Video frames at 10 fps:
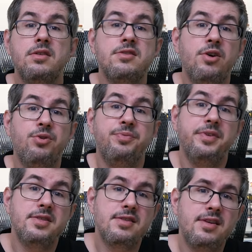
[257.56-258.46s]
So,
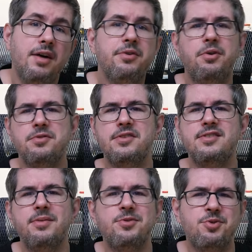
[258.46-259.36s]
this is how the whole
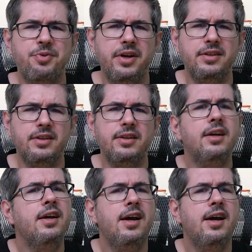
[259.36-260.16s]
system is created.